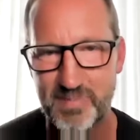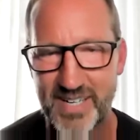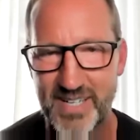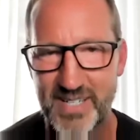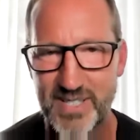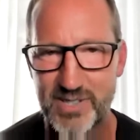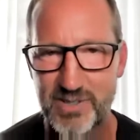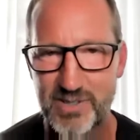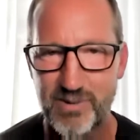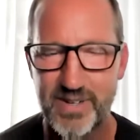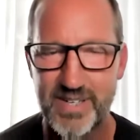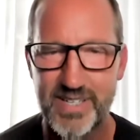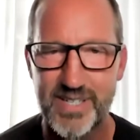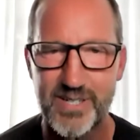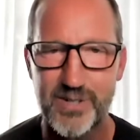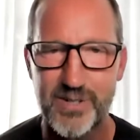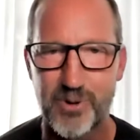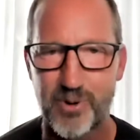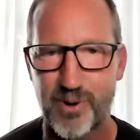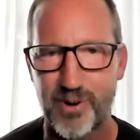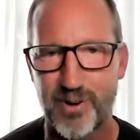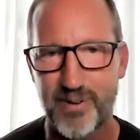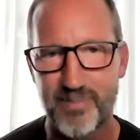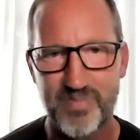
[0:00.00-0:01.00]
ministry
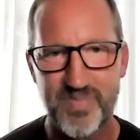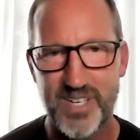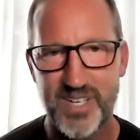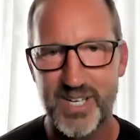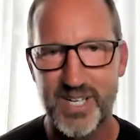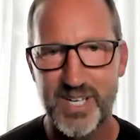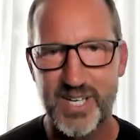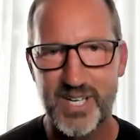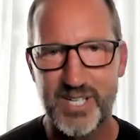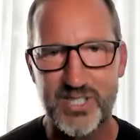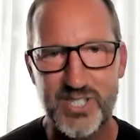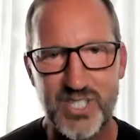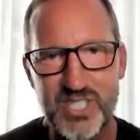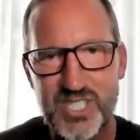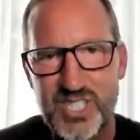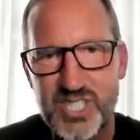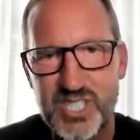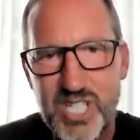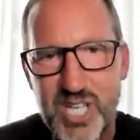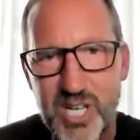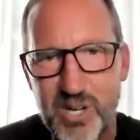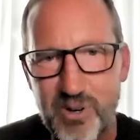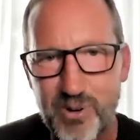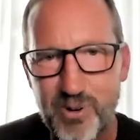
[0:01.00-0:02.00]
or just
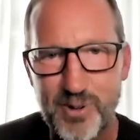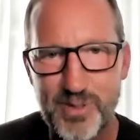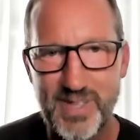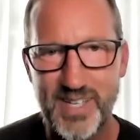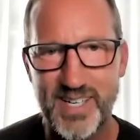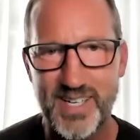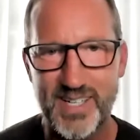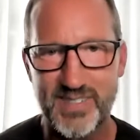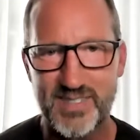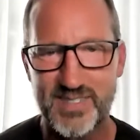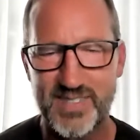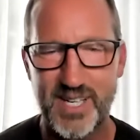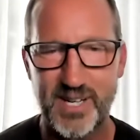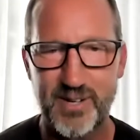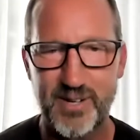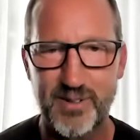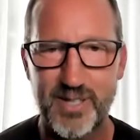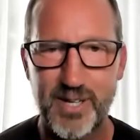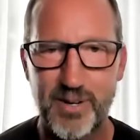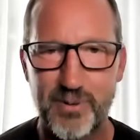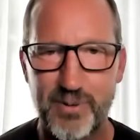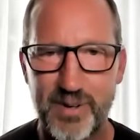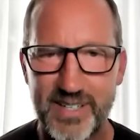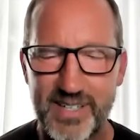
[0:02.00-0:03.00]
general things that are
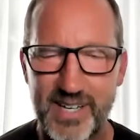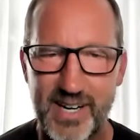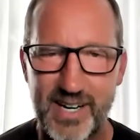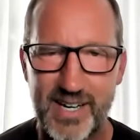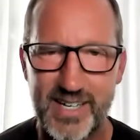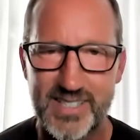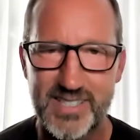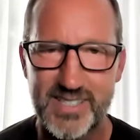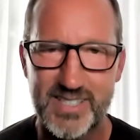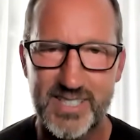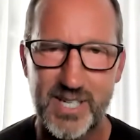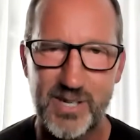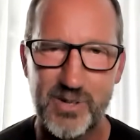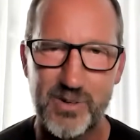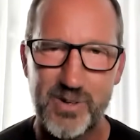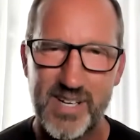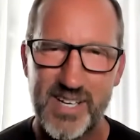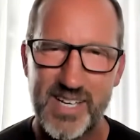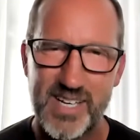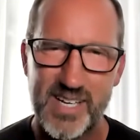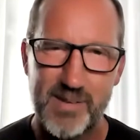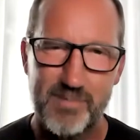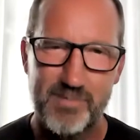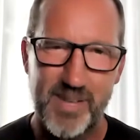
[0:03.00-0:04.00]
going on so
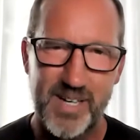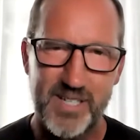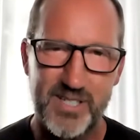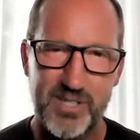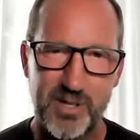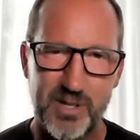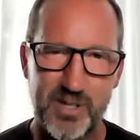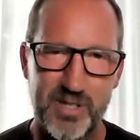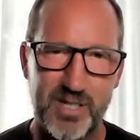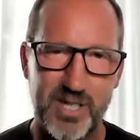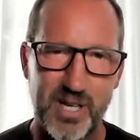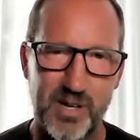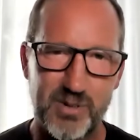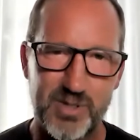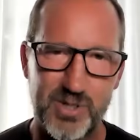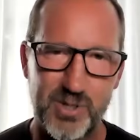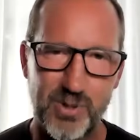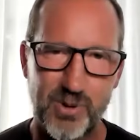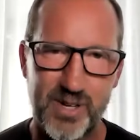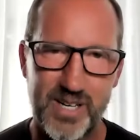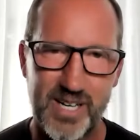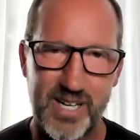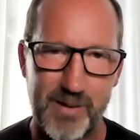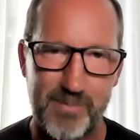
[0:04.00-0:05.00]
make sure you go
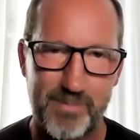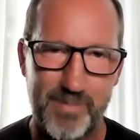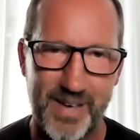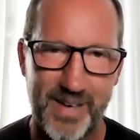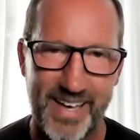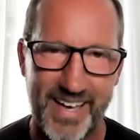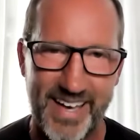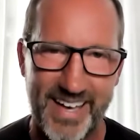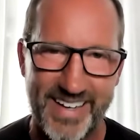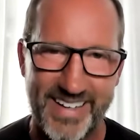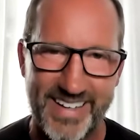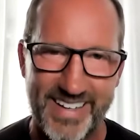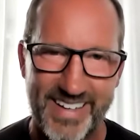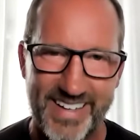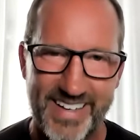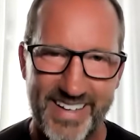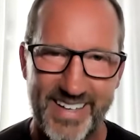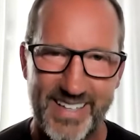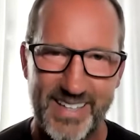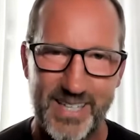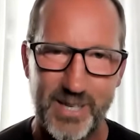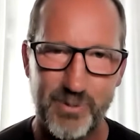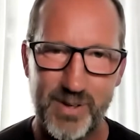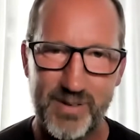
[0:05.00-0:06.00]
join up and
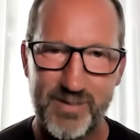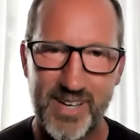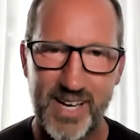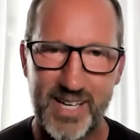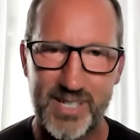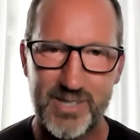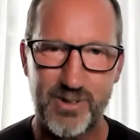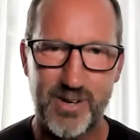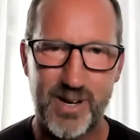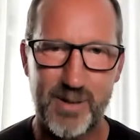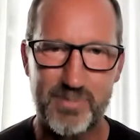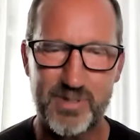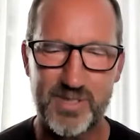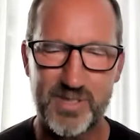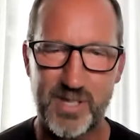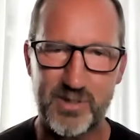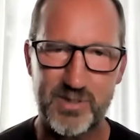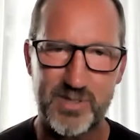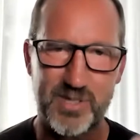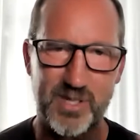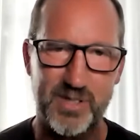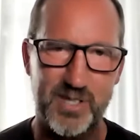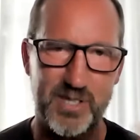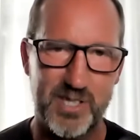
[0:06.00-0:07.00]
that we've got your
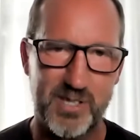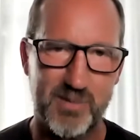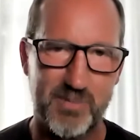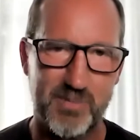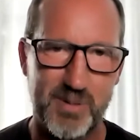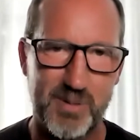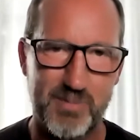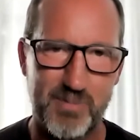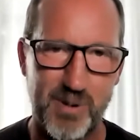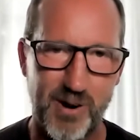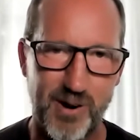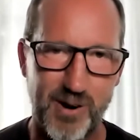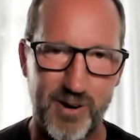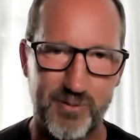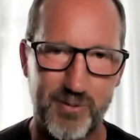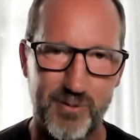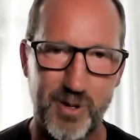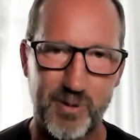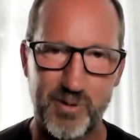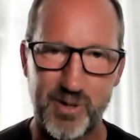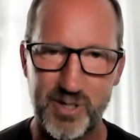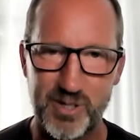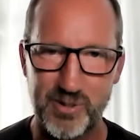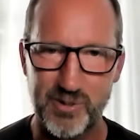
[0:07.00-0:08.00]
episode so that you can be part of
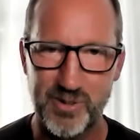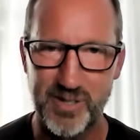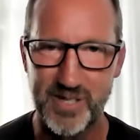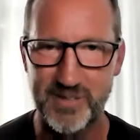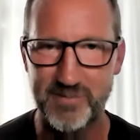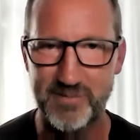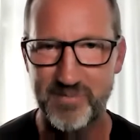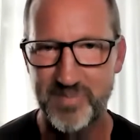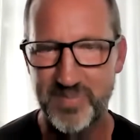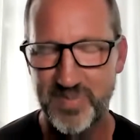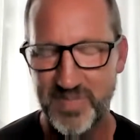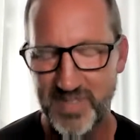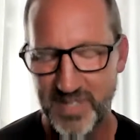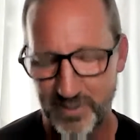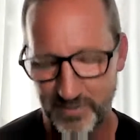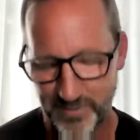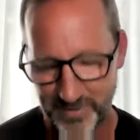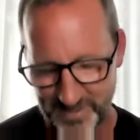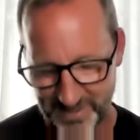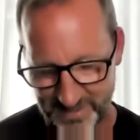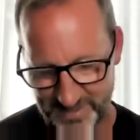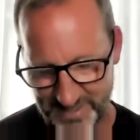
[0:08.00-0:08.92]
what we're doing with the